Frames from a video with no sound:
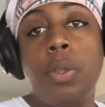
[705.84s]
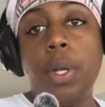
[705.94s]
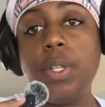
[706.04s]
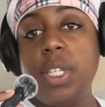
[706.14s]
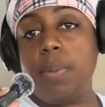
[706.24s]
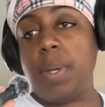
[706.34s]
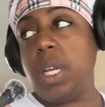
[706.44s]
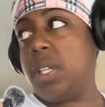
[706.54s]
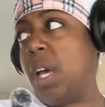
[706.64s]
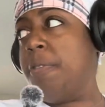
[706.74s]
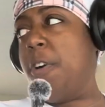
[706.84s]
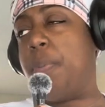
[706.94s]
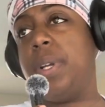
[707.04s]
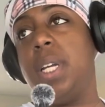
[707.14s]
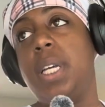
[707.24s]
I feel
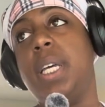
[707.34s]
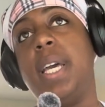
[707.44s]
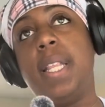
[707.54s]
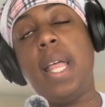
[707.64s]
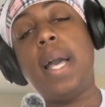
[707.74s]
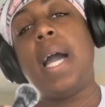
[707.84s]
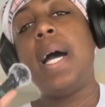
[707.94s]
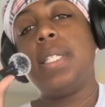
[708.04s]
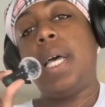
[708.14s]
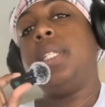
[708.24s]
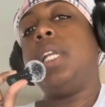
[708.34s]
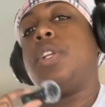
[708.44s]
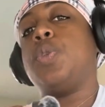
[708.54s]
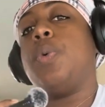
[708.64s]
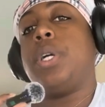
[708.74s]
pretty good. Guys, I needed
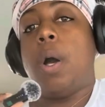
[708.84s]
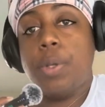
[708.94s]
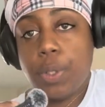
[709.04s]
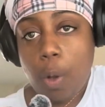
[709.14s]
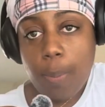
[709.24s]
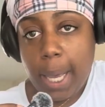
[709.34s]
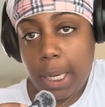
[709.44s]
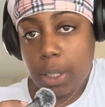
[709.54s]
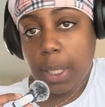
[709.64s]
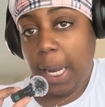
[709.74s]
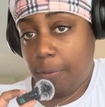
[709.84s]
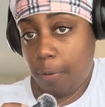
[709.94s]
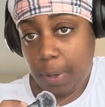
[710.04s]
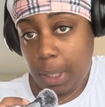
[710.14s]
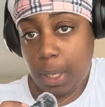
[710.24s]
this workout so bad. It's not even
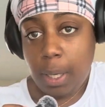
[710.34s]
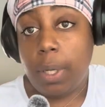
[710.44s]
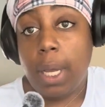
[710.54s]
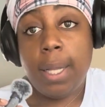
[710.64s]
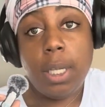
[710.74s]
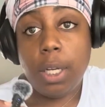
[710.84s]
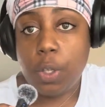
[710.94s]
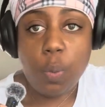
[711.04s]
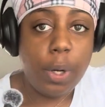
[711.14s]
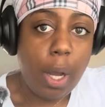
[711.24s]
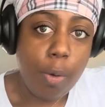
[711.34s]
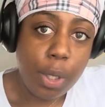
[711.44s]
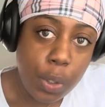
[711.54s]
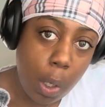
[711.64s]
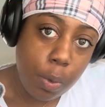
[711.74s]
funny. I needed this workout
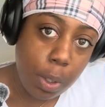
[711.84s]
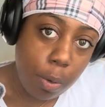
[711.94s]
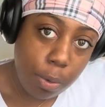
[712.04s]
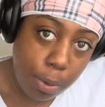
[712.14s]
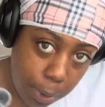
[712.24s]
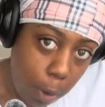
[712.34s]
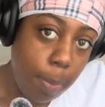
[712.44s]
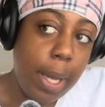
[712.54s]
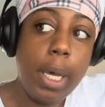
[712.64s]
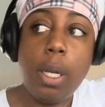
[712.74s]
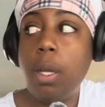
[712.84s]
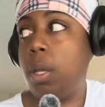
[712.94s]
so bad.